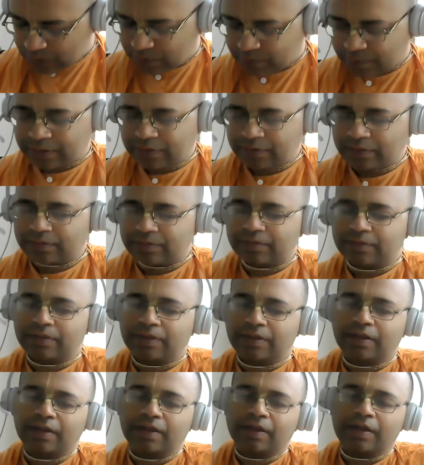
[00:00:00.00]
given.
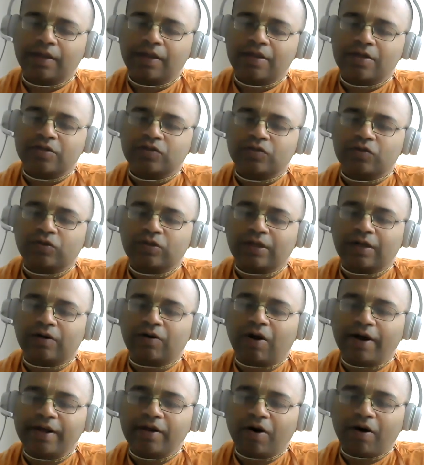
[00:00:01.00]
So, the
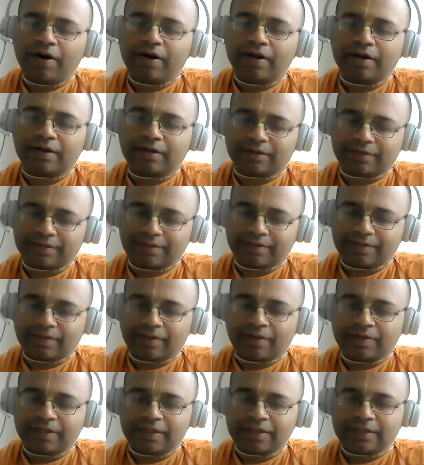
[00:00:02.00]
royal order
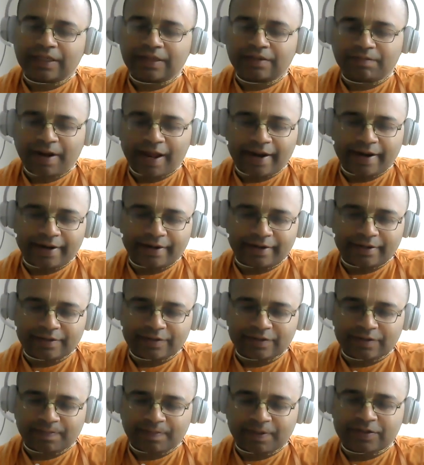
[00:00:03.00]
on the sun planet.
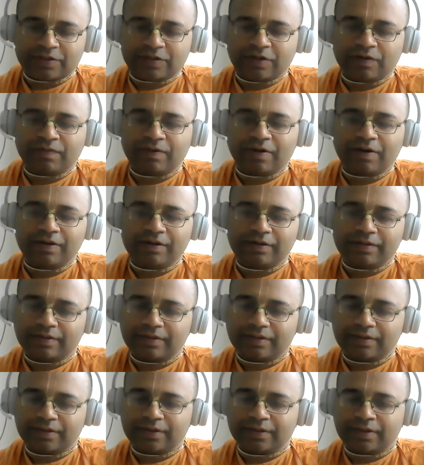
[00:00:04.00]
So, first of all,
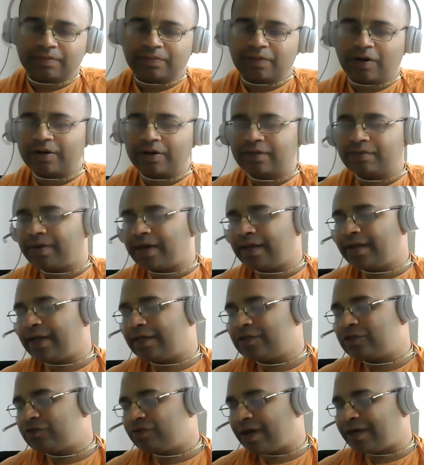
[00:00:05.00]
the modern man
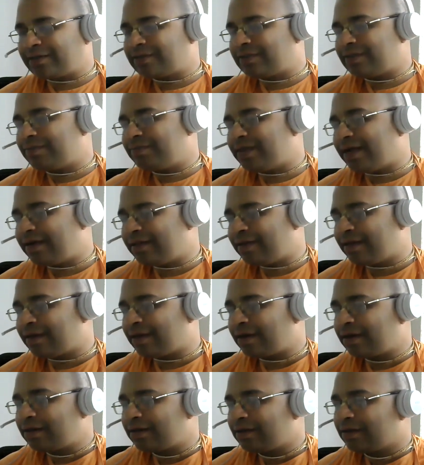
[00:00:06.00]
has to accept that
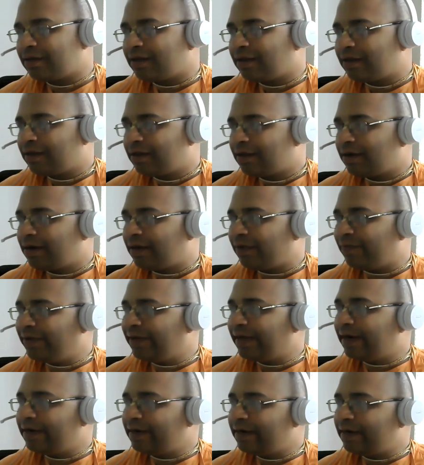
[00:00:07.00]
there are
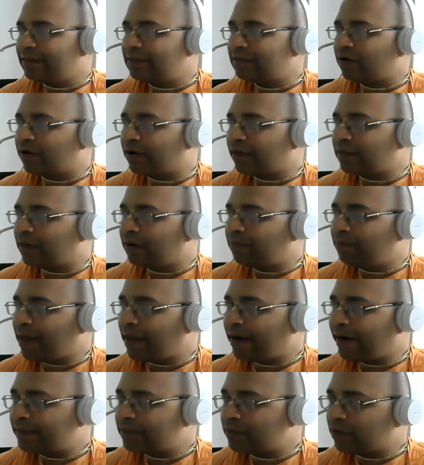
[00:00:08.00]
living entities on other
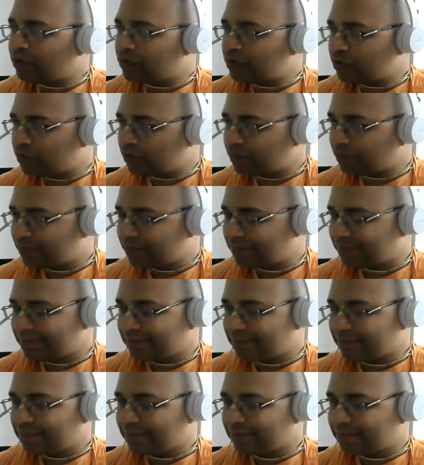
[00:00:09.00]
planets also.
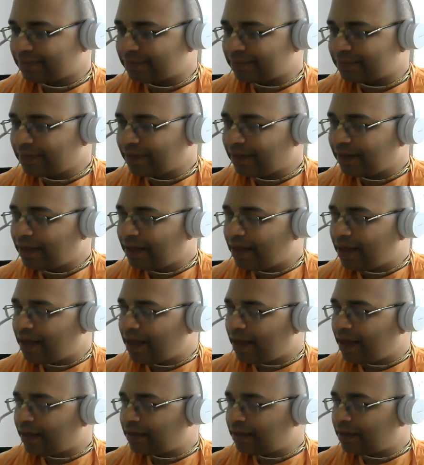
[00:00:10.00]
Hmm.
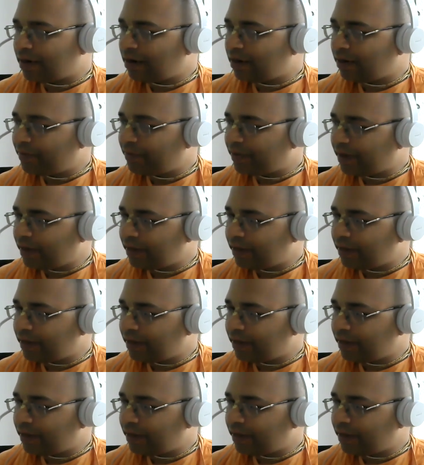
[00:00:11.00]
and there are living